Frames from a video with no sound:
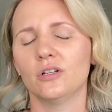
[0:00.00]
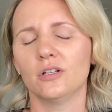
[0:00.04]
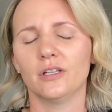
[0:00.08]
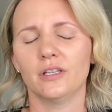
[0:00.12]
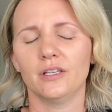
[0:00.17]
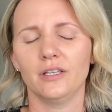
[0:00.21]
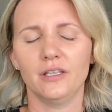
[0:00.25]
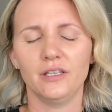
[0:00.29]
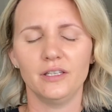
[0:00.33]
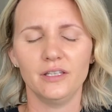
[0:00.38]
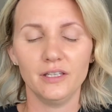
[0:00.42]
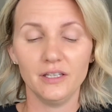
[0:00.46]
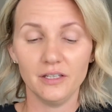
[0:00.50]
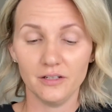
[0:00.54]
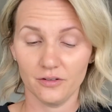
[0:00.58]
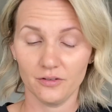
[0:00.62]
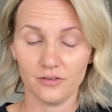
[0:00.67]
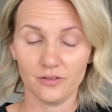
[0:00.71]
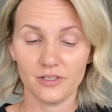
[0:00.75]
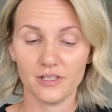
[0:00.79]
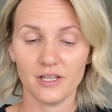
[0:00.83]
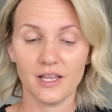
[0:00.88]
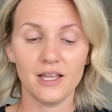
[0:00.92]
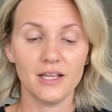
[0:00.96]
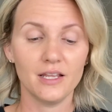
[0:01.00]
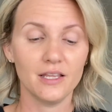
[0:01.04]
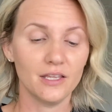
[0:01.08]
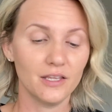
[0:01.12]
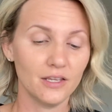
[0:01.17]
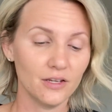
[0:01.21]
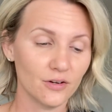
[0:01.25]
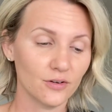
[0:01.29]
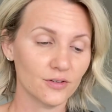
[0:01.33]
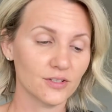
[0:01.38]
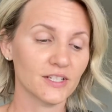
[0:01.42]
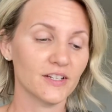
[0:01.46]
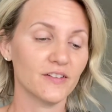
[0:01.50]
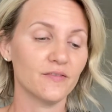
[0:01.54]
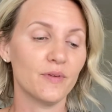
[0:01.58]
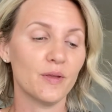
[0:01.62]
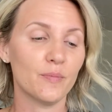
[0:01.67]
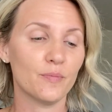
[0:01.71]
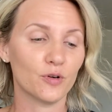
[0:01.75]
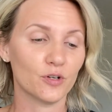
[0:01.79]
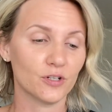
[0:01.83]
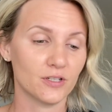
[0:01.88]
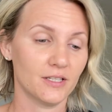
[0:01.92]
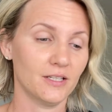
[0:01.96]
years and years of me
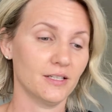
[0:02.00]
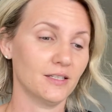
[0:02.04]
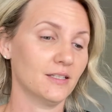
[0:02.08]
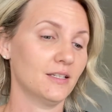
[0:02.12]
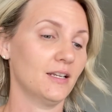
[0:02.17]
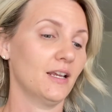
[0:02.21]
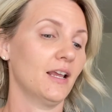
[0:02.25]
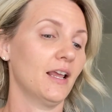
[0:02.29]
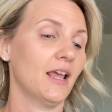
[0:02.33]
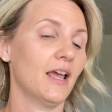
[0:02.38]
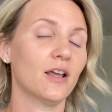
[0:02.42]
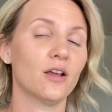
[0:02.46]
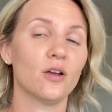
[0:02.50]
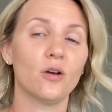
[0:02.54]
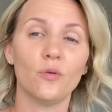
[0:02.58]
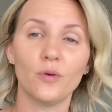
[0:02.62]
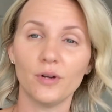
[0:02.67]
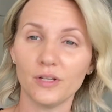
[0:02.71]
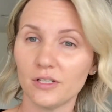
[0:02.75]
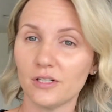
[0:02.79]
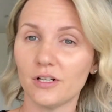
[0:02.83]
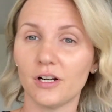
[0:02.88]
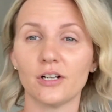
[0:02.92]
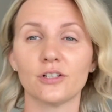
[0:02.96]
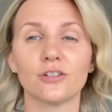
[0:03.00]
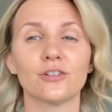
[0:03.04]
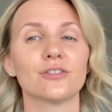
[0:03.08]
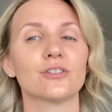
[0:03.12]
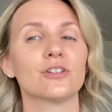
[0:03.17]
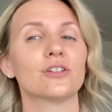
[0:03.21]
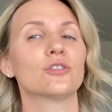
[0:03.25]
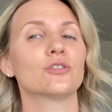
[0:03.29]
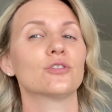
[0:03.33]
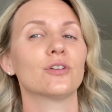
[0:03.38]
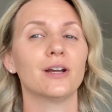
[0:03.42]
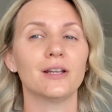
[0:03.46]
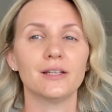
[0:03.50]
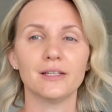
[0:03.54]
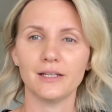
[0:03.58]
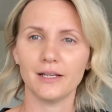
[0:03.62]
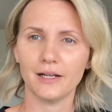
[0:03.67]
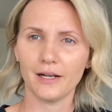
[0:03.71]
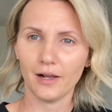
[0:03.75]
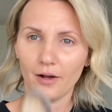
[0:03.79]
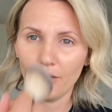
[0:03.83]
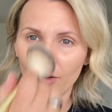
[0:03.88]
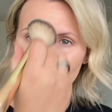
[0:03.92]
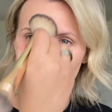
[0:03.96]
persisting and going to doctors and trying to get
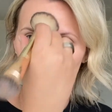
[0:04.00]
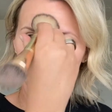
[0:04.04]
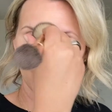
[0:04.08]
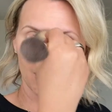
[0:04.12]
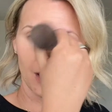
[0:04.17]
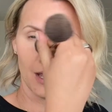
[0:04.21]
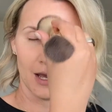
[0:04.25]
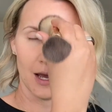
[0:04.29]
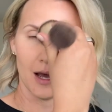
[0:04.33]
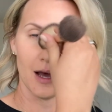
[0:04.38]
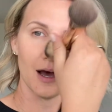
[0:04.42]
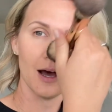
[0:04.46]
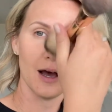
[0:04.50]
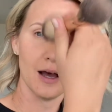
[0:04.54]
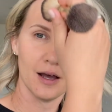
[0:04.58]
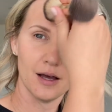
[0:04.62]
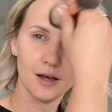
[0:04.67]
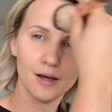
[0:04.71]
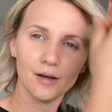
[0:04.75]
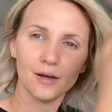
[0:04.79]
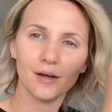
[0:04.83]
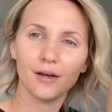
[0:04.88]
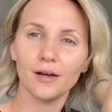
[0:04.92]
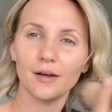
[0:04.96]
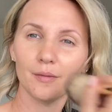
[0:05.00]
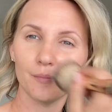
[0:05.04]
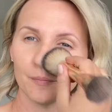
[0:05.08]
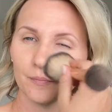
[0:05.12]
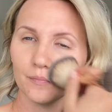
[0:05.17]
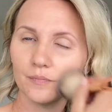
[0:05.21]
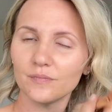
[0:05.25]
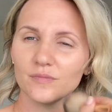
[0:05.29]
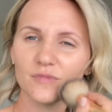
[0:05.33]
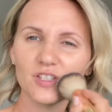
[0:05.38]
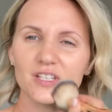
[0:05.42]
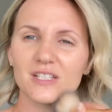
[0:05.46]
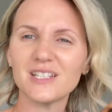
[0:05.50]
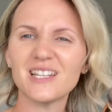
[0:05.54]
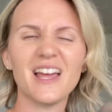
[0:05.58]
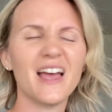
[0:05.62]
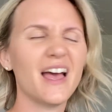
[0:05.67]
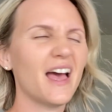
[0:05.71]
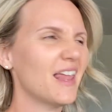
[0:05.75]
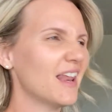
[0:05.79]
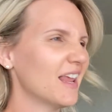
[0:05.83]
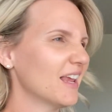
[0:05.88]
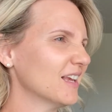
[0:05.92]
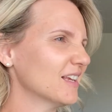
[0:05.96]
help. Just
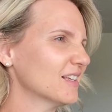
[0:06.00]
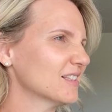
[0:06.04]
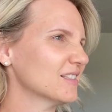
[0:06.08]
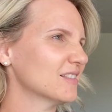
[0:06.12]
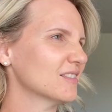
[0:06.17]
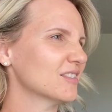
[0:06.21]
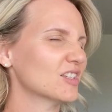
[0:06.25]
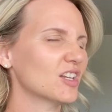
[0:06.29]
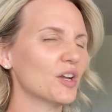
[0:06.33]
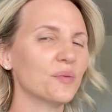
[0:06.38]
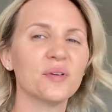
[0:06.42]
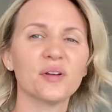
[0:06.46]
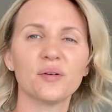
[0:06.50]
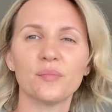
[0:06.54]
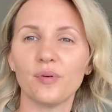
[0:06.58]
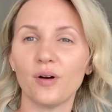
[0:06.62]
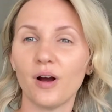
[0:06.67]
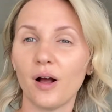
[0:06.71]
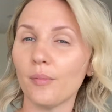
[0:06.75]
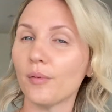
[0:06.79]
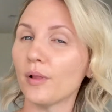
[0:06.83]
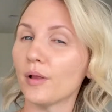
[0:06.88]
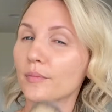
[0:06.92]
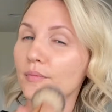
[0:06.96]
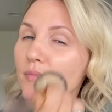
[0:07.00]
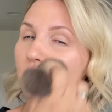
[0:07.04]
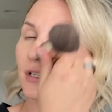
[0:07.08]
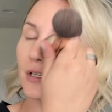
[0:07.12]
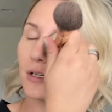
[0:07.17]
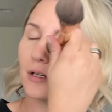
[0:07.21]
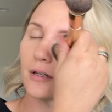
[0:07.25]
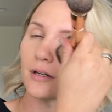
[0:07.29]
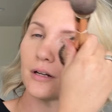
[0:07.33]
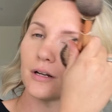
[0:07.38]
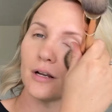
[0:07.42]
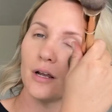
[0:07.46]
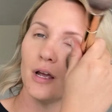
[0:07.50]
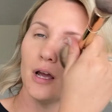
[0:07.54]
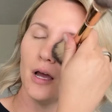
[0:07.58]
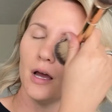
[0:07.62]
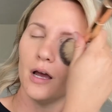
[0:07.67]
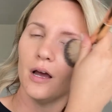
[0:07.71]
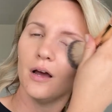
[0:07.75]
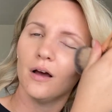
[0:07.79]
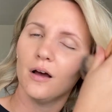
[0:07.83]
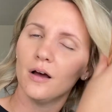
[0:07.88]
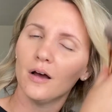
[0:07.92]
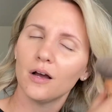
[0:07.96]
headaches and stomach problems and
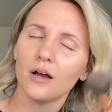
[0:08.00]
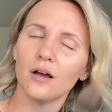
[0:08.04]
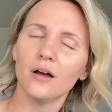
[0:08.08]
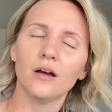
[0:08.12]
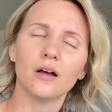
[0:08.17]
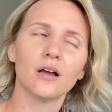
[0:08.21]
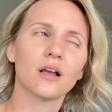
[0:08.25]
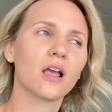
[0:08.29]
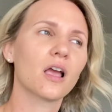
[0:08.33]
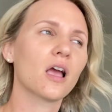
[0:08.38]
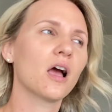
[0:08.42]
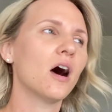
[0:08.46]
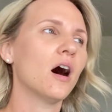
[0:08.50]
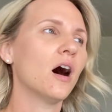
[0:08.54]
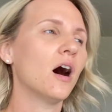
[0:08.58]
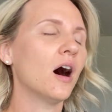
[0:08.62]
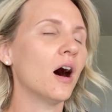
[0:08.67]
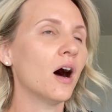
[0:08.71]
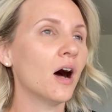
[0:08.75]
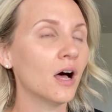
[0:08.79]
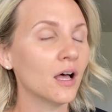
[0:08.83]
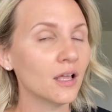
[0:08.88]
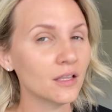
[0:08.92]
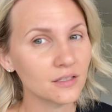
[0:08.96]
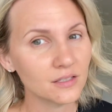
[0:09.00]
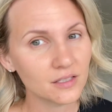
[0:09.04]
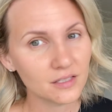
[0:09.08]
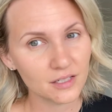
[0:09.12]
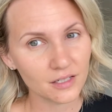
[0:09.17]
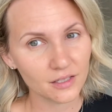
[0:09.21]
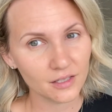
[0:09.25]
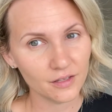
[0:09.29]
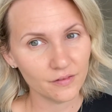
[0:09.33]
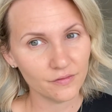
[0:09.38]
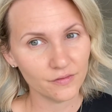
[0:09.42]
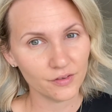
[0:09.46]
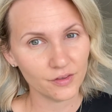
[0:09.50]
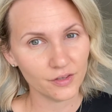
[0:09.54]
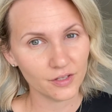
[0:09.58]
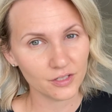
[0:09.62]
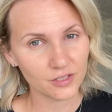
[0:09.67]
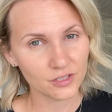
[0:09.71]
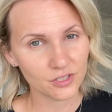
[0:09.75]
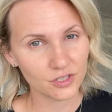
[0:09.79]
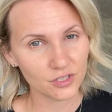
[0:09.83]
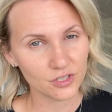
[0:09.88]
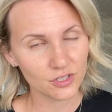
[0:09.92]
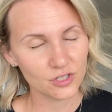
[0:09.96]
constantly feeling
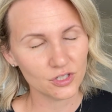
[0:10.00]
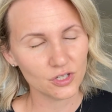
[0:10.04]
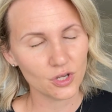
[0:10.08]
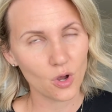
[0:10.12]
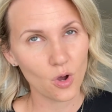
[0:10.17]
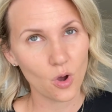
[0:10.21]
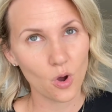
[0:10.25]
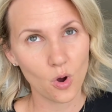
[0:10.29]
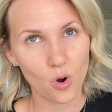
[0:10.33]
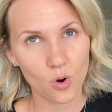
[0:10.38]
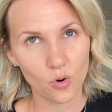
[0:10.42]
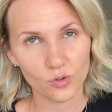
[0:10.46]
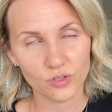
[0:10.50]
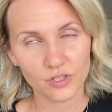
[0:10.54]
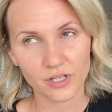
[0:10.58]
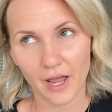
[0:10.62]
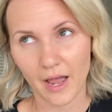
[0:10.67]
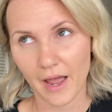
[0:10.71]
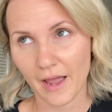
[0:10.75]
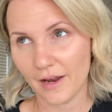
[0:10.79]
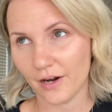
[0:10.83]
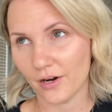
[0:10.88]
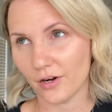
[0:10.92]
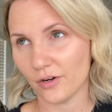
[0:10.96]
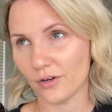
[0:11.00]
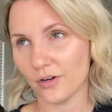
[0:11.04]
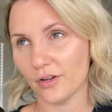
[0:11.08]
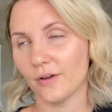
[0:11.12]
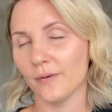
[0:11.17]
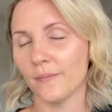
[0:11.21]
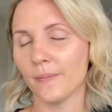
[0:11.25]
so tired.